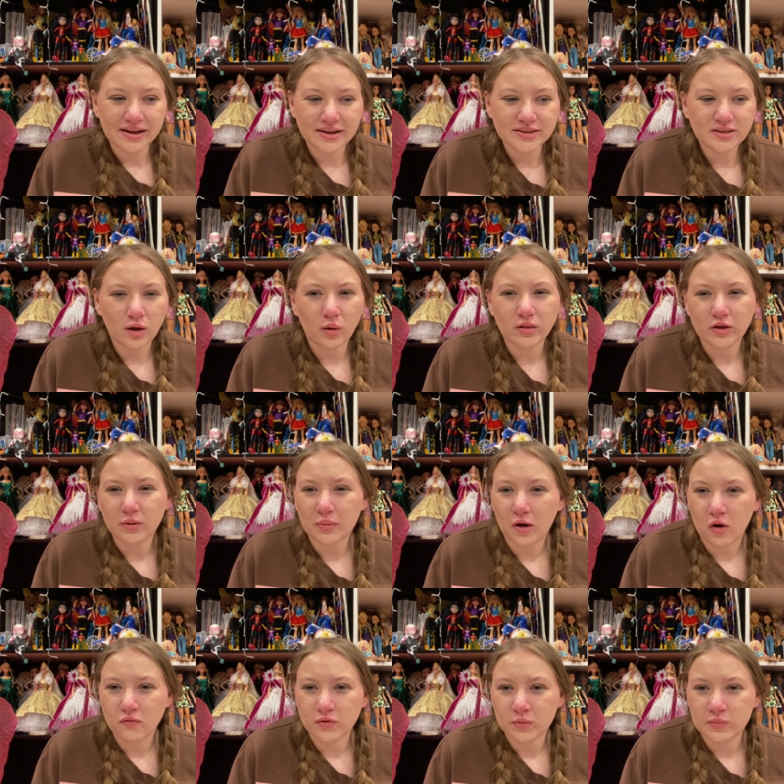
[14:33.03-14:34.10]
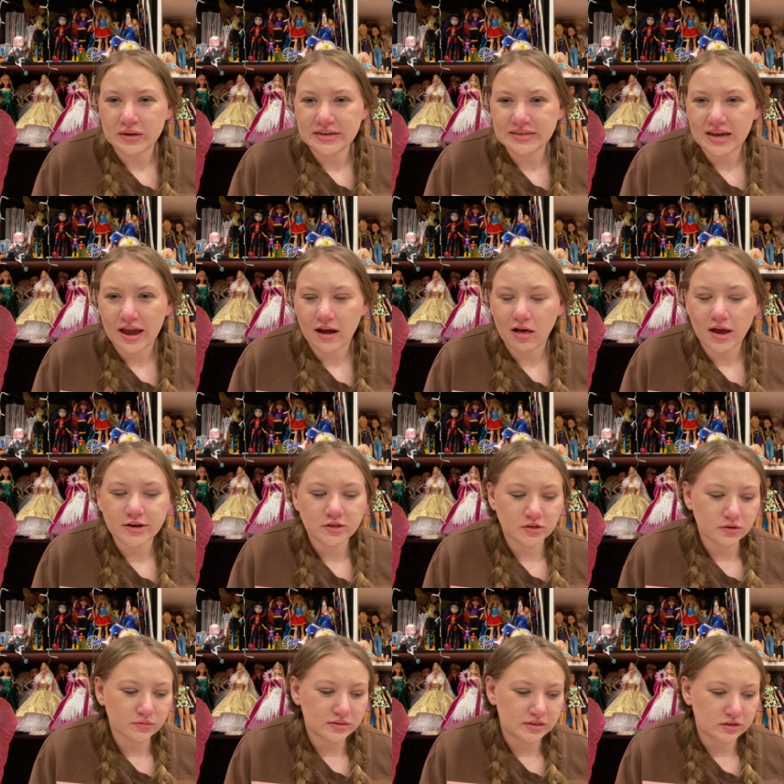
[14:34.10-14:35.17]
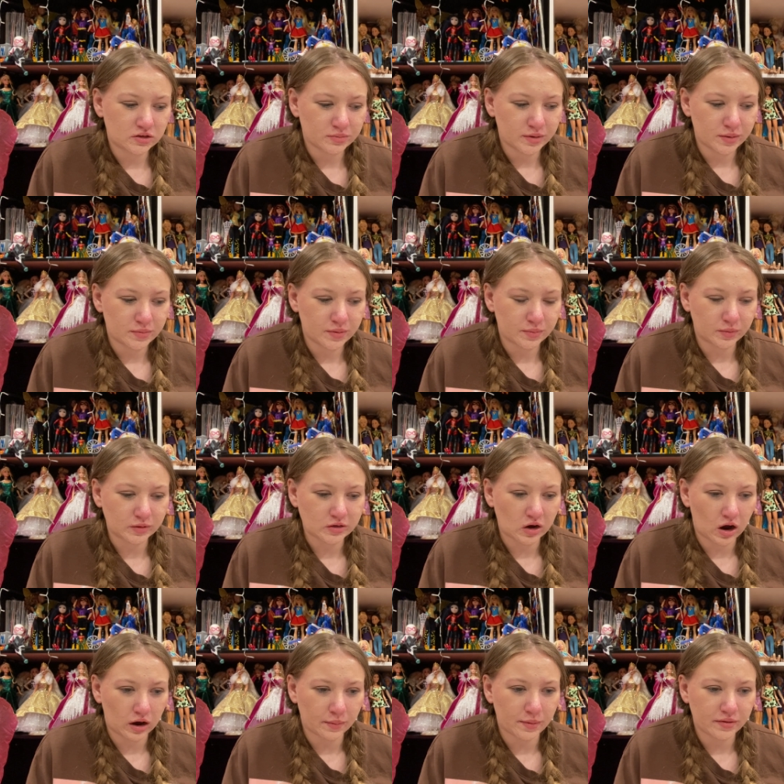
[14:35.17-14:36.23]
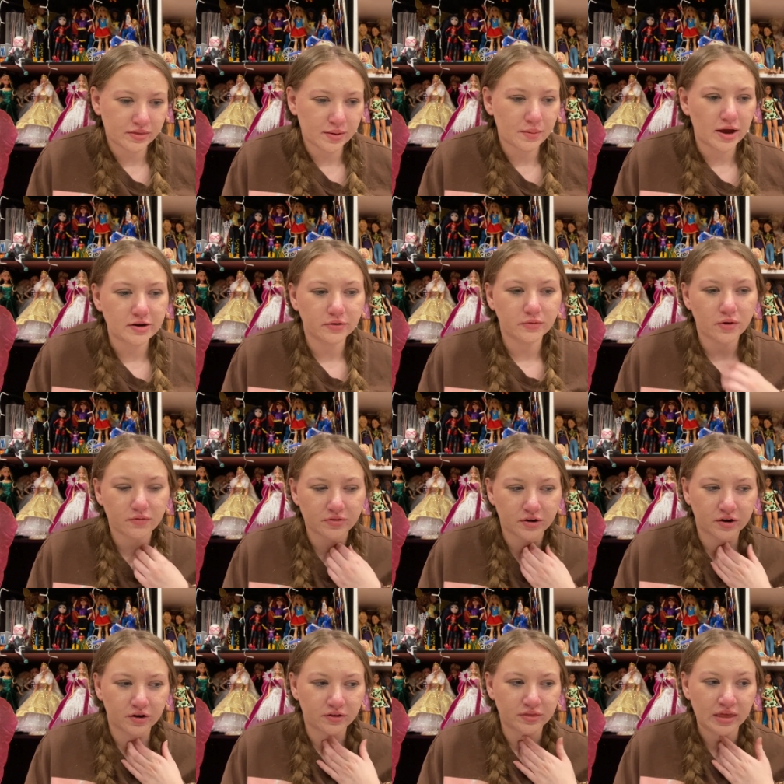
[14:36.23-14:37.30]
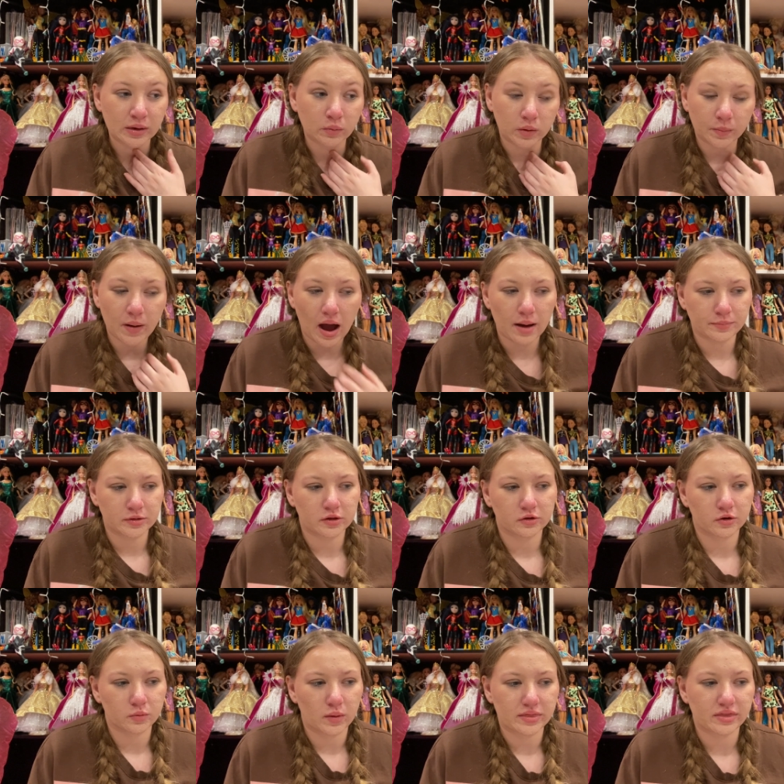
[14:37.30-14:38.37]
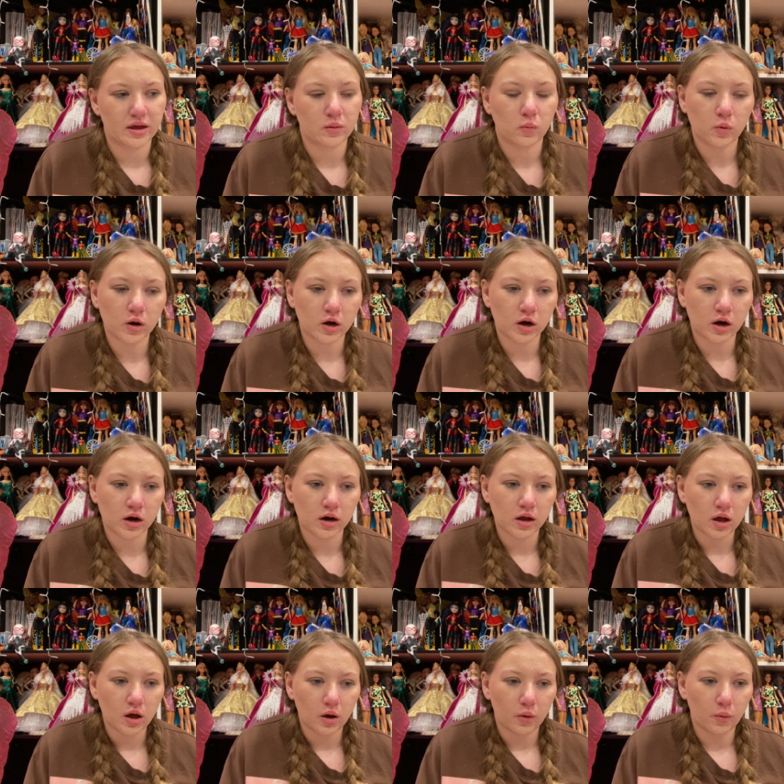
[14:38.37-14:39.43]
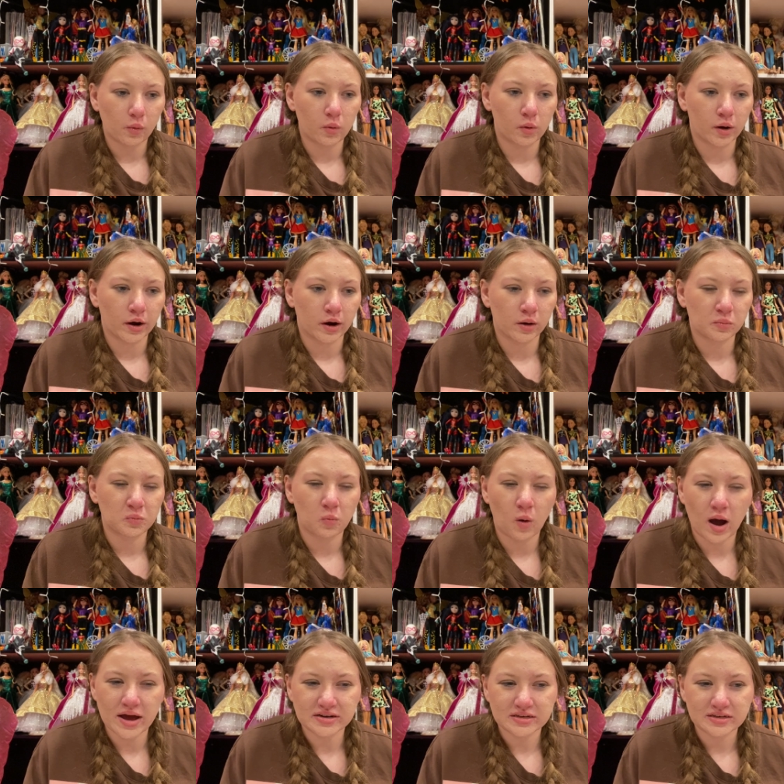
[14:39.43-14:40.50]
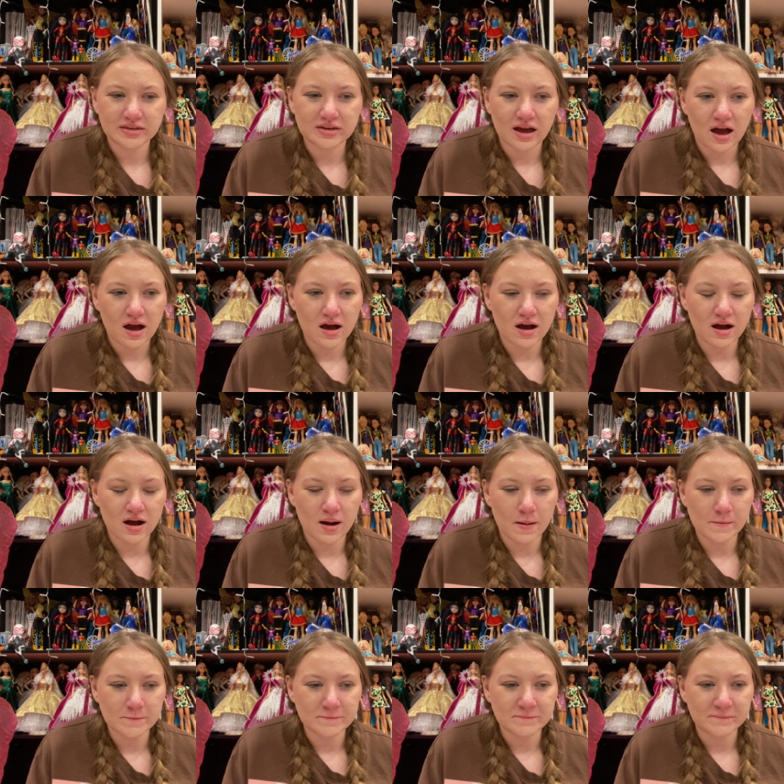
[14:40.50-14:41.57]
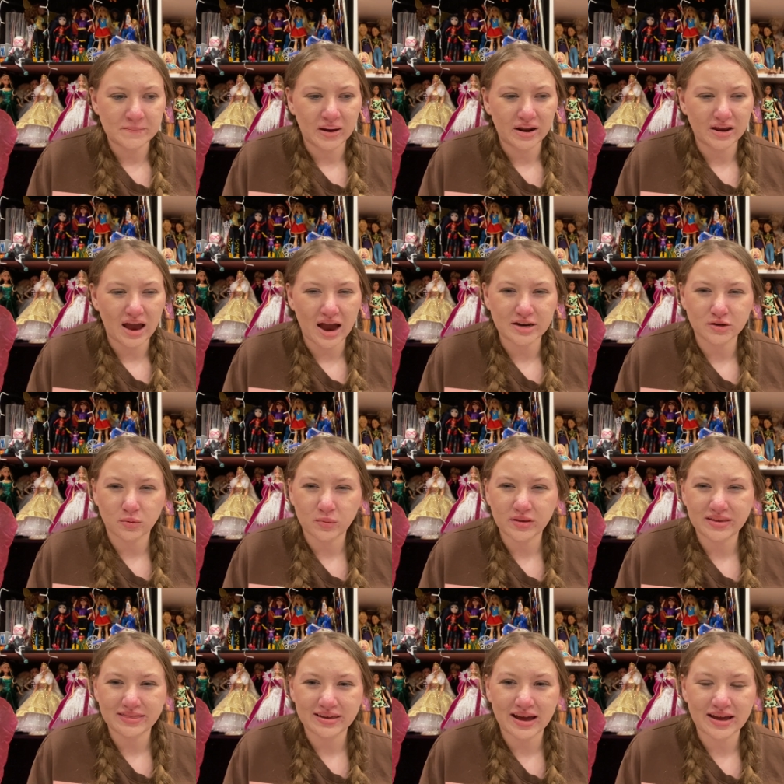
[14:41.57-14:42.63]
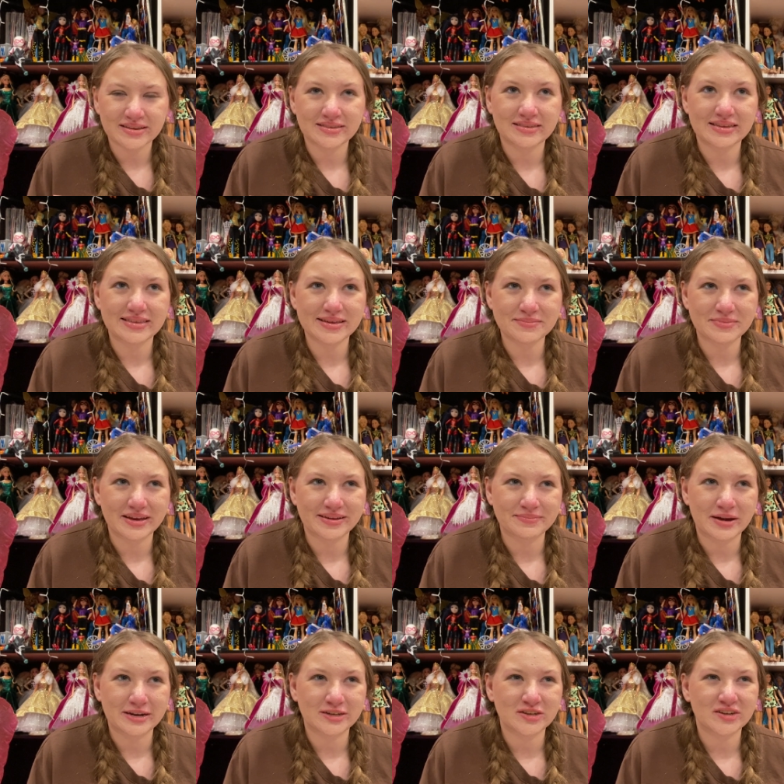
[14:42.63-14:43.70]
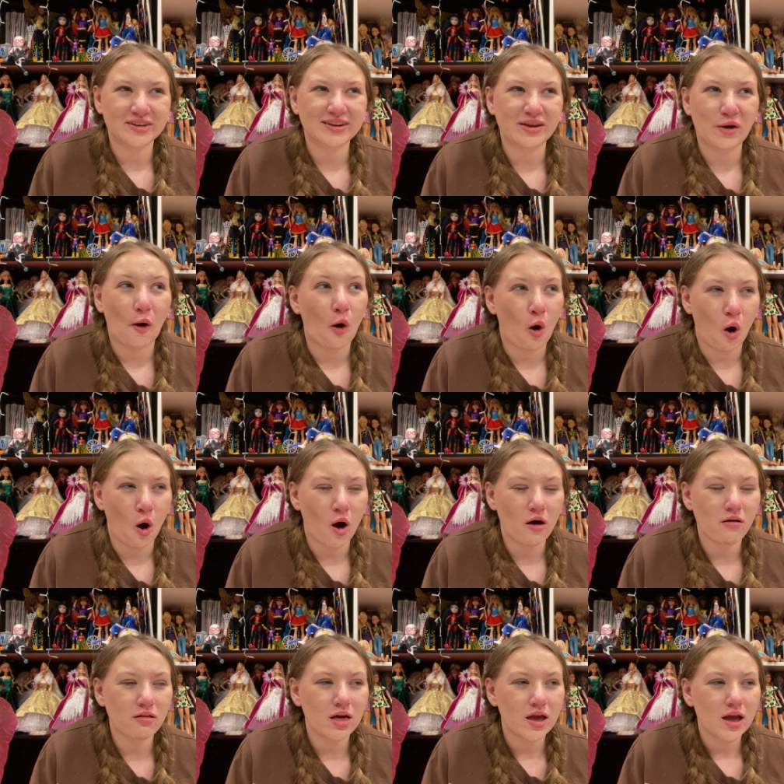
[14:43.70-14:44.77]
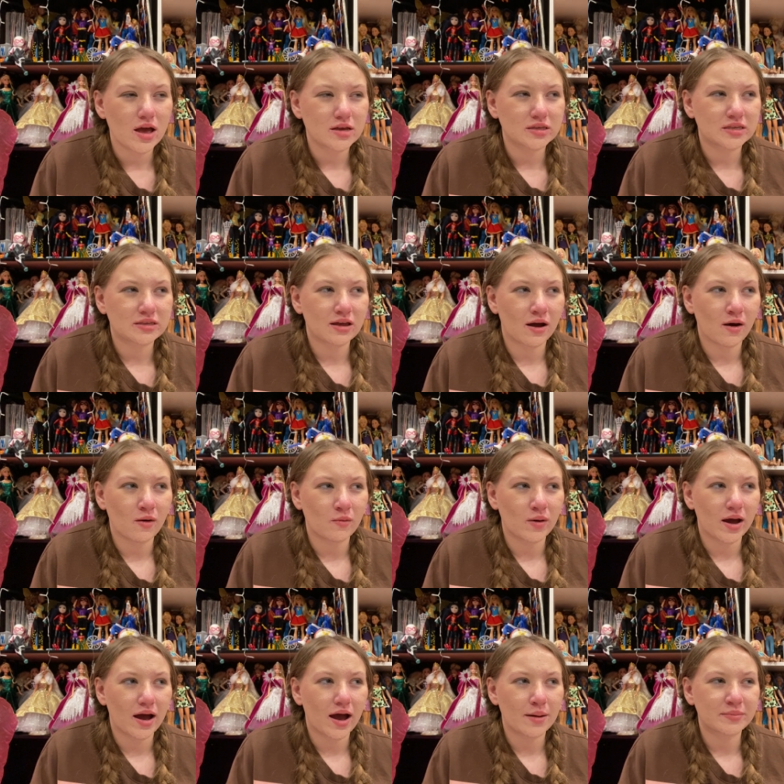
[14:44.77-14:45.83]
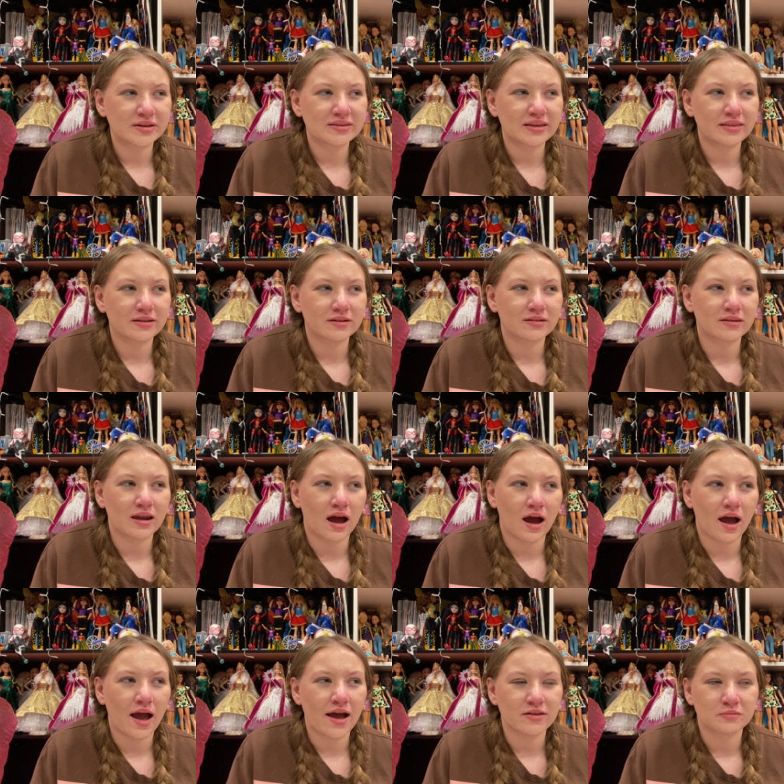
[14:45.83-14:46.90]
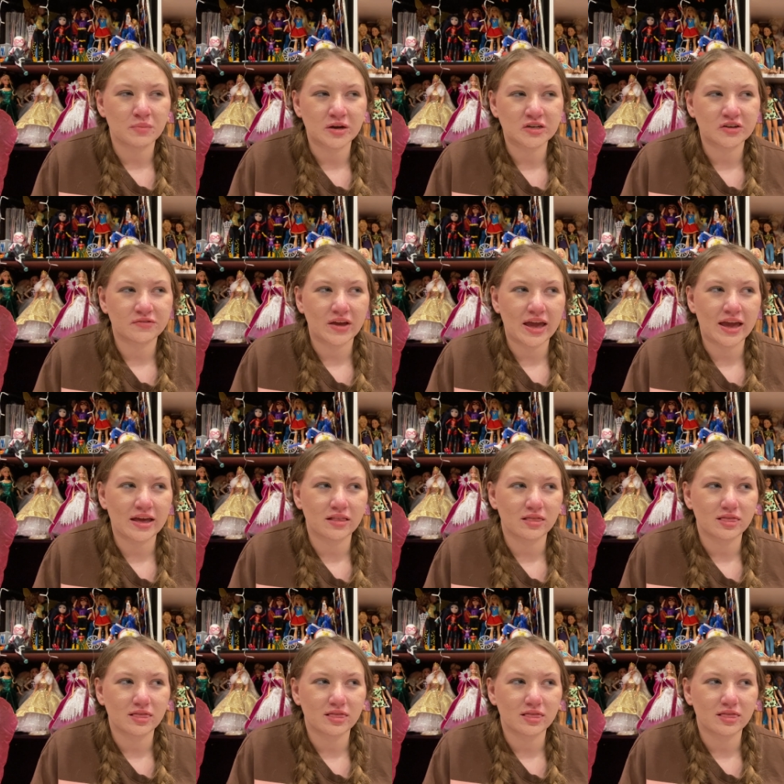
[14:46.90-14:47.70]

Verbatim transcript: so a little bit over retail i just don't see too many people talk about them i don't know if they're they were popular when they were or what um, but I, I don't really think I see them get mentioned at all. So I'm going to say they're not as much of a